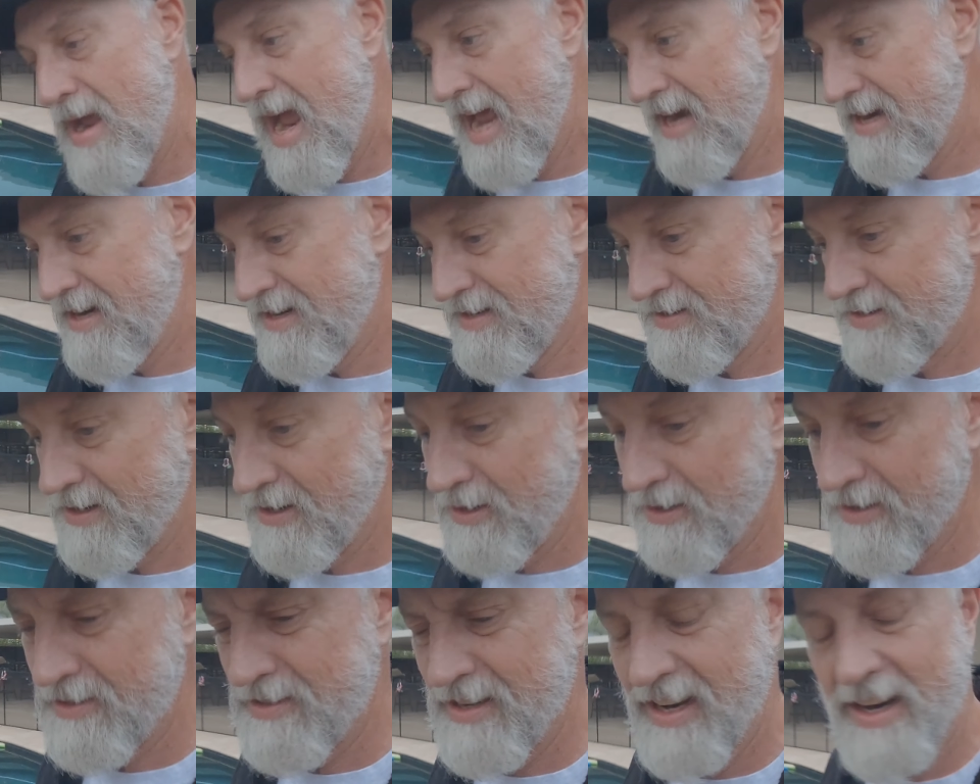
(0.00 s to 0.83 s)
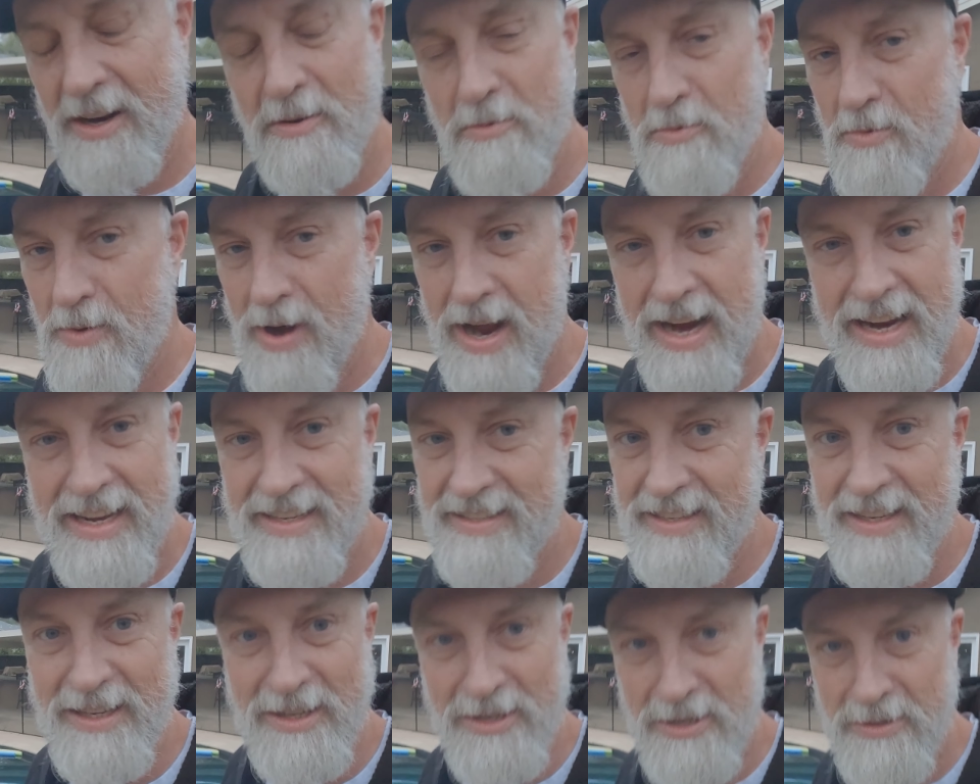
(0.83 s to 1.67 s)
madness here. It's like, why
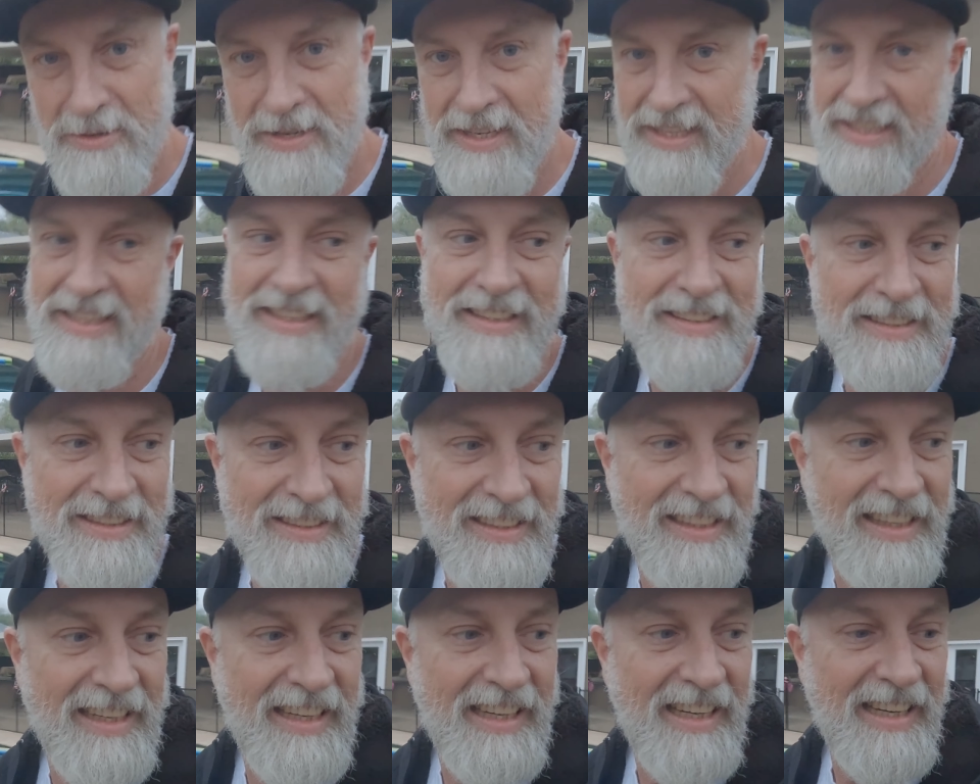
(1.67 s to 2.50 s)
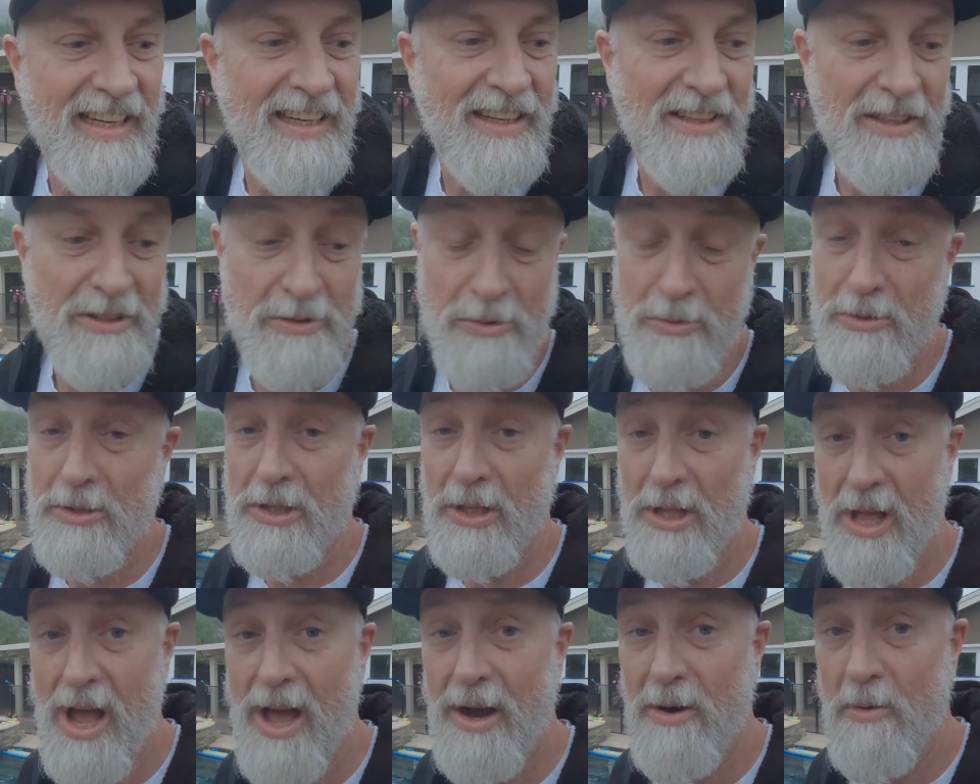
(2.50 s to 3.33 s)
is he doing this? This was
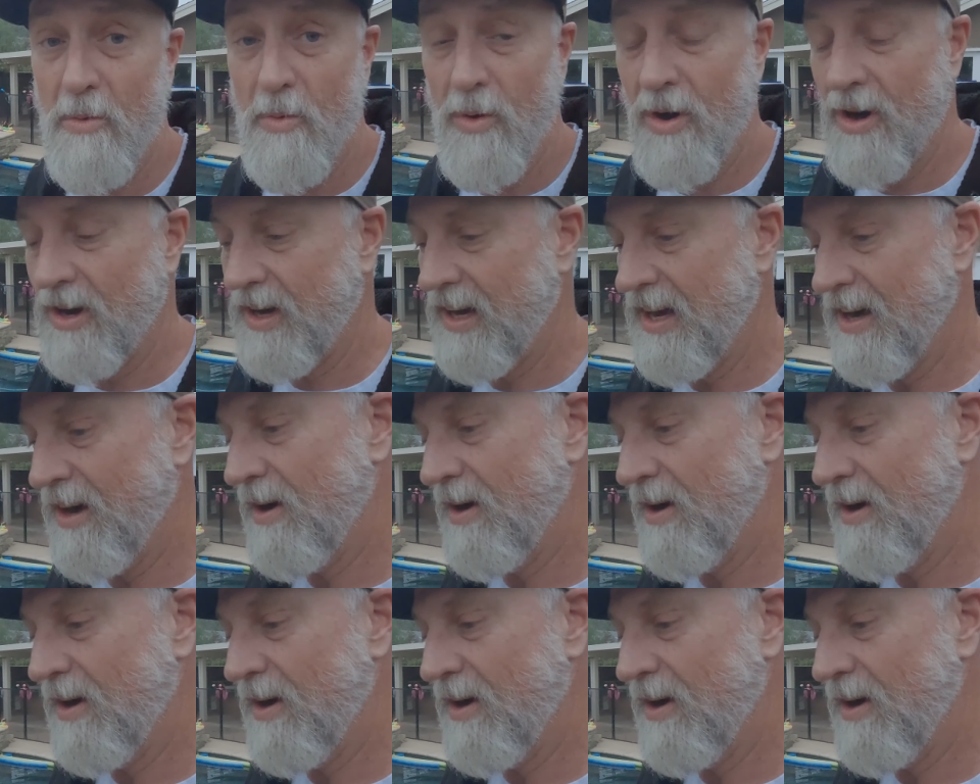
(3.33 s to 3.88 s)
a lot of work